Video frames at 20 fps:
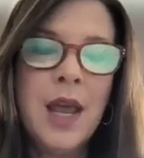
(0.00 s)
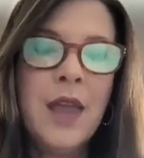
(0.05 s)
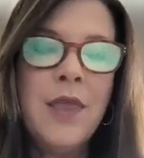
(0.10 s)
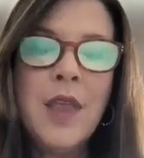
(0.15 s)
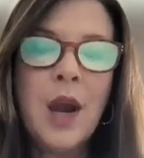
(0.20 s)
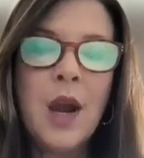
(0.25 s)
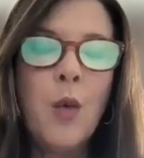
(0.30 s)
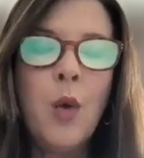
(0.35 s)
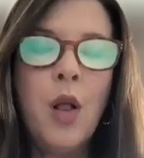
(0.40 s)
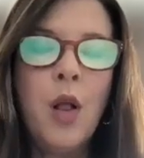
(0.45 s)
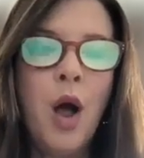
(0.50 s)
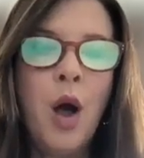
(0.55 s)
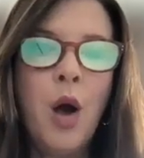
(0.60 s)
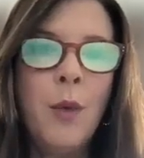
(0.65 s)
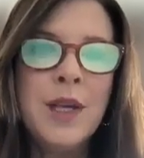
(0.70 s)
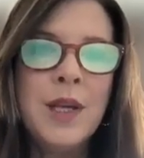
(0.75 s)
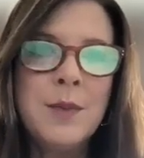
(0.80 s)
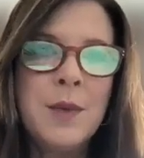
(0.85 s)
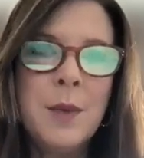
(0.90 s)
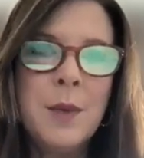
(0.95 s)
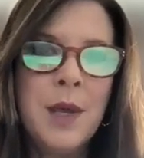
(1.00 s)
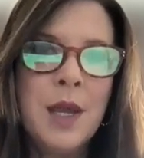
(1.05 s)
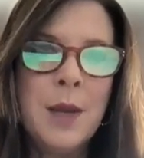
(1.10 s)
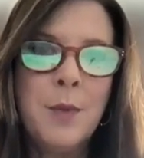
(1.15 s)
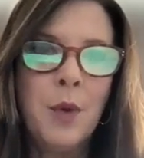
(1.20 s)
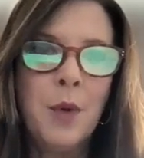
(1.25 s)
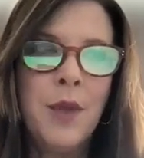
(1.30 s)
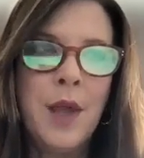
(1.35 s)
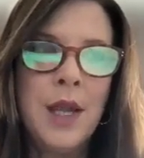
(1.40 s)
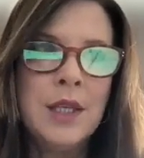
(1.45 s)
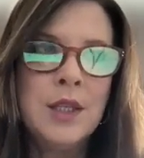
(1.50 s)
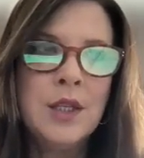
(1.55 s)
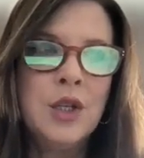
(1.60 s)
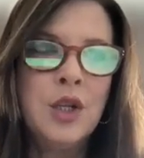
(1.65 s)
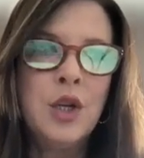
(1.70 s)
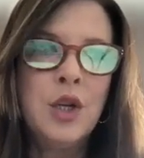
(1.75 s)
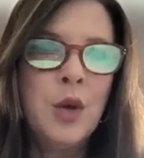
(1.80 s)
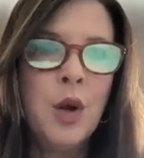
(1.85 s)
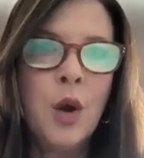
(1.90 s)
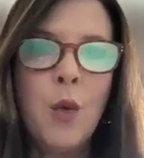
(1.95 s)
And there will always be people that
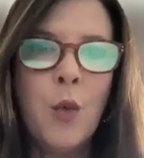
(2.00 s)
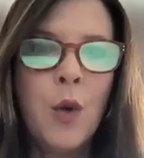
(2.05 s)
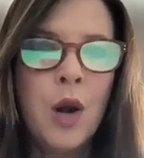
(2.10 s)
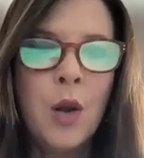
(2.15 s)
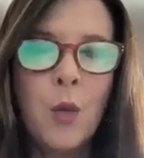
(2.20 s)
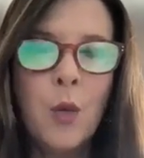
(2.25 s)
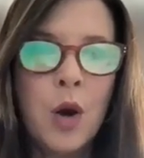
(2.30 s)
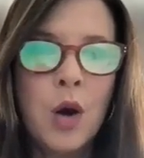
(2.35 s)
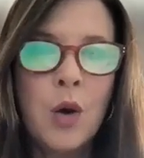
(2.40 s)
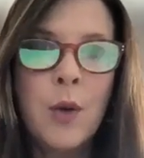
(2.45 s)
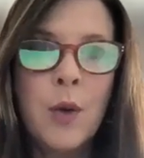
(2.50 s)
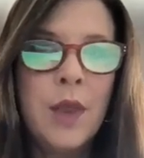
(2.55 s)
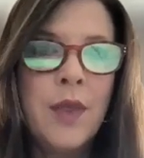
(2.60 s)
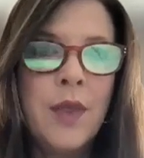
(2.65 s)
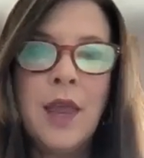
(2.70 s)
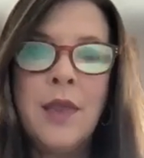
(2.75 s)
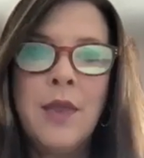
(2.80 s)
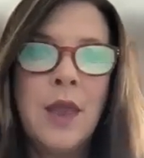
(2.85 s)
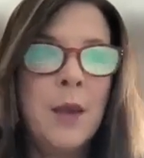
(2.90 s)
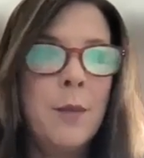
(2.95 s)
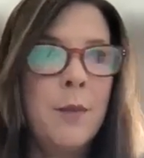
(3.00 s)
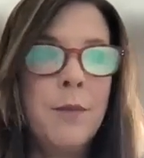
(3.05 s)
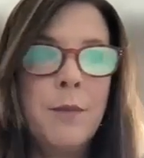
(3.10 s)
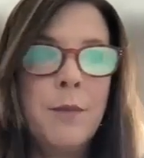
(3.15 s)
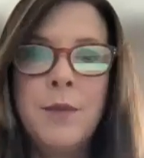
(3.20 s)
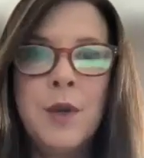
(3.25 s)
you don't want to work with and that